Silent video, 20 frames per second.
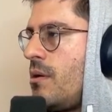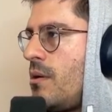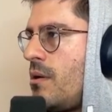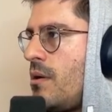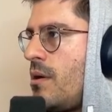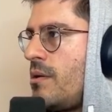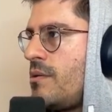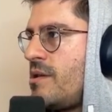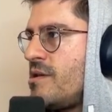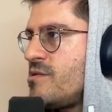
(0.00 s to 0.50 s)

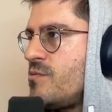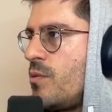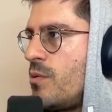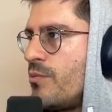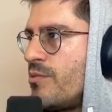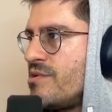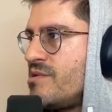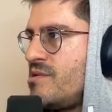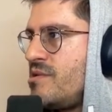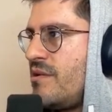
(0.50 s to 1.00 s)
and this will
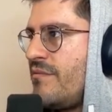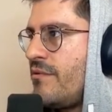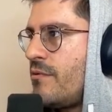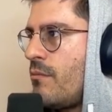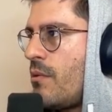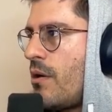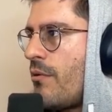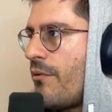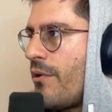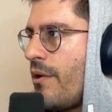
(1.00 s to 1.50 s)
receive an
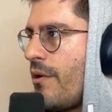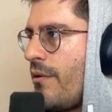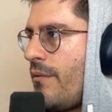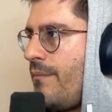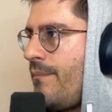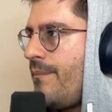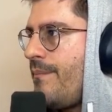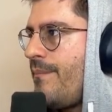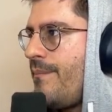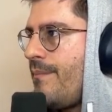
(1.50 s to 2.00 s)
URL
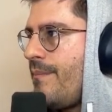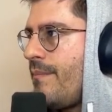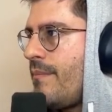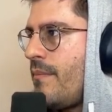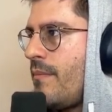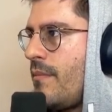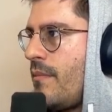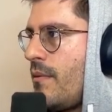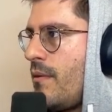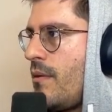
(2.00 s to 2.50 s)

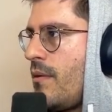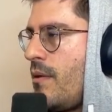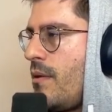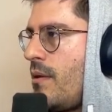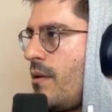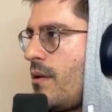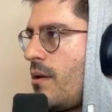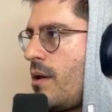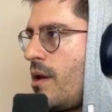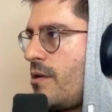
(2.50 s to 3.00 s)

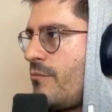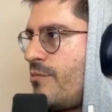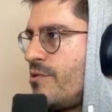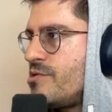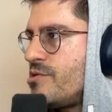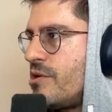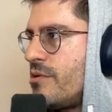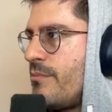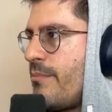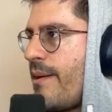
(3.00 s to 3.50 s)
and
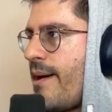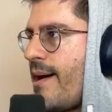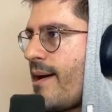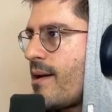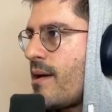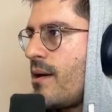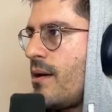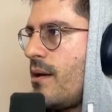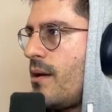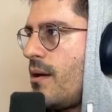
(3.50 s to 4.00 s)
return
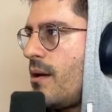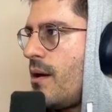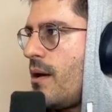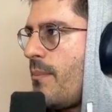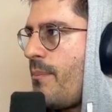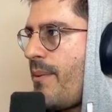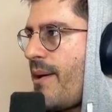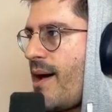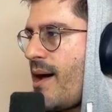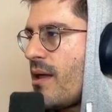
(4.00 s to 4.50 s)
back a
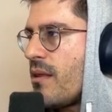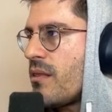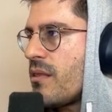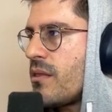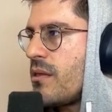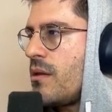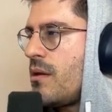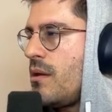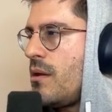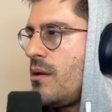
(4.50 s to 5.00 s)

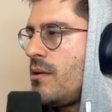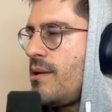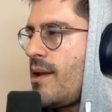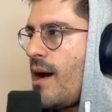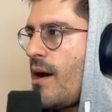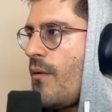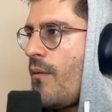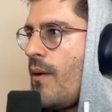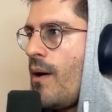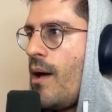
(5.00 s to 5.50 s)
path.
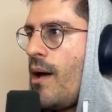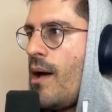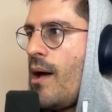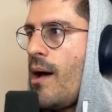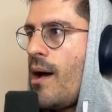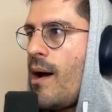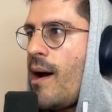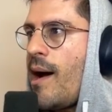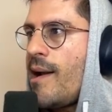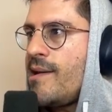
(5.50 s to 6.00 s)
Now
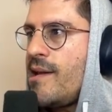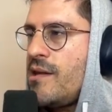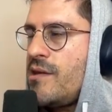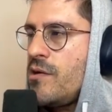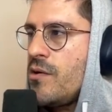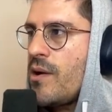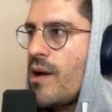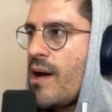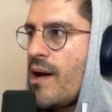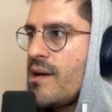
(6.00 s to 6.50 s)
I need
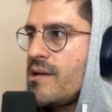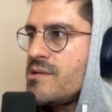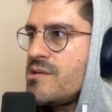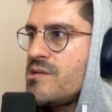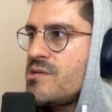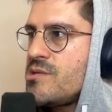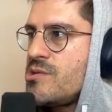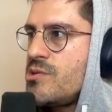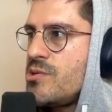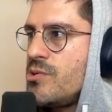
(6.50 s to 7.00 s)
you
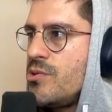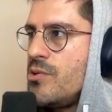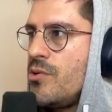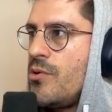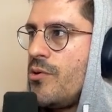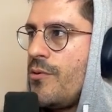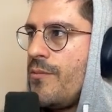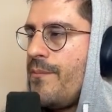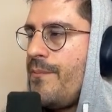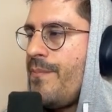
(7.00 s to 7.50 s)
guys
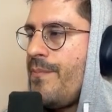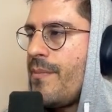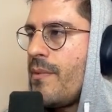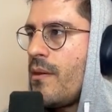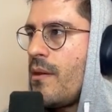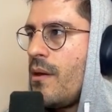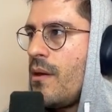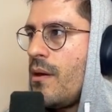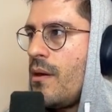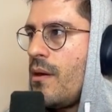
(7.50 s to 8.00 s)
to
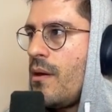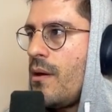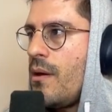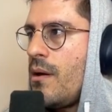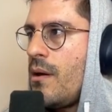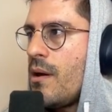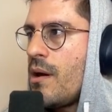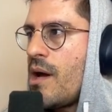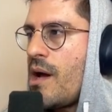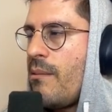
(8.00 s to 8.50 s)

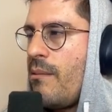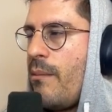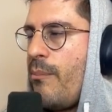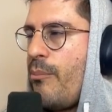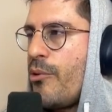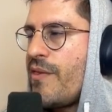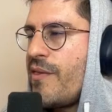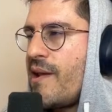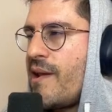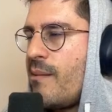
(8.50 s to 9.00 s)
come up
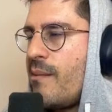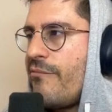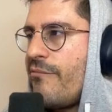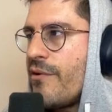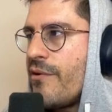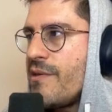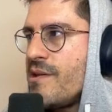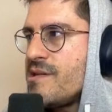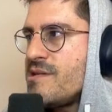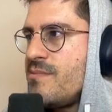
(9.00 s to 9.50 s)
with the name
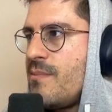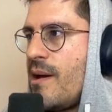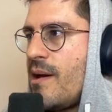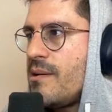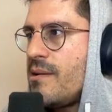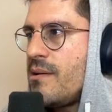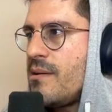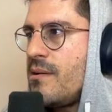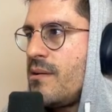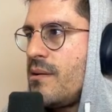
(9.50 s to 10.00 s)
for this
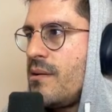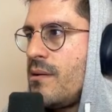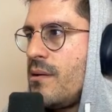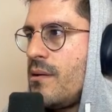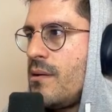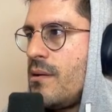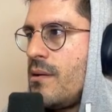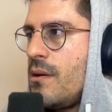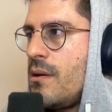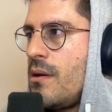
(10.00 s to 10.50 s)
method,
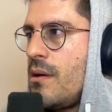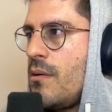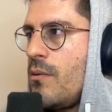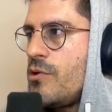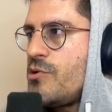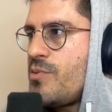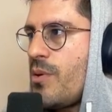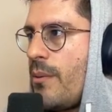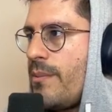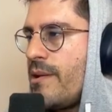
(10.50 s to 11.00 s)

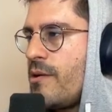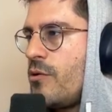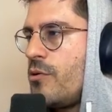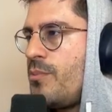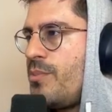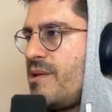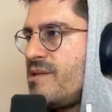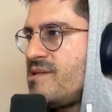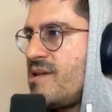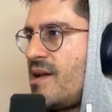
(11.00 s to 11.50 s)
which probably could
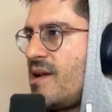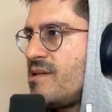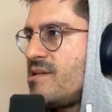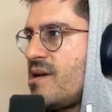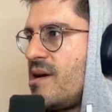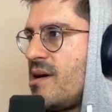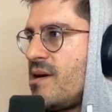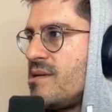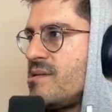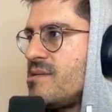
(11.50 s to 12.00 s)
be
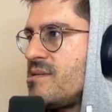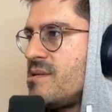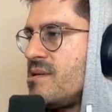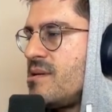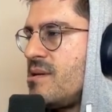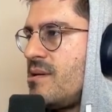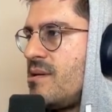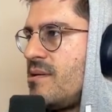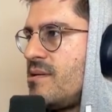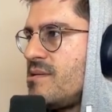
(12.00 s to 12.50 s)
sanitize
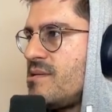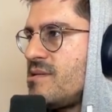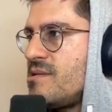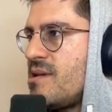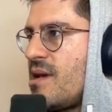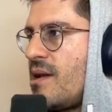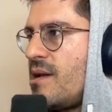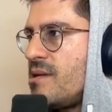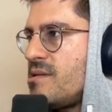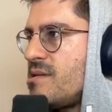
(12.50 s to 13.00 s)

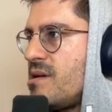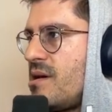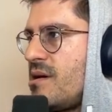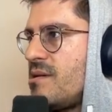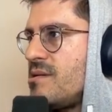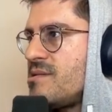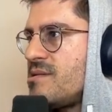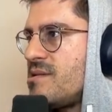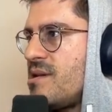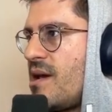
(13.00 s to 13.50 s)

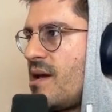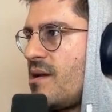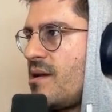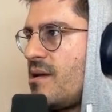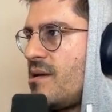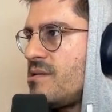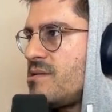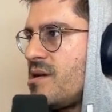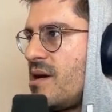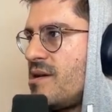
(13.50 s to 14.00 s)

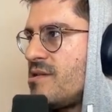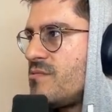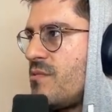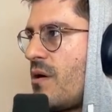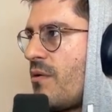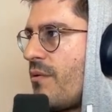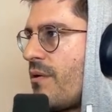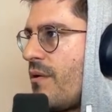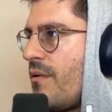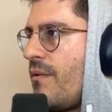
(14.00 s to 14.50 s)

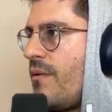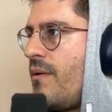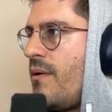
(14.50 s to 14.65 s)
URL,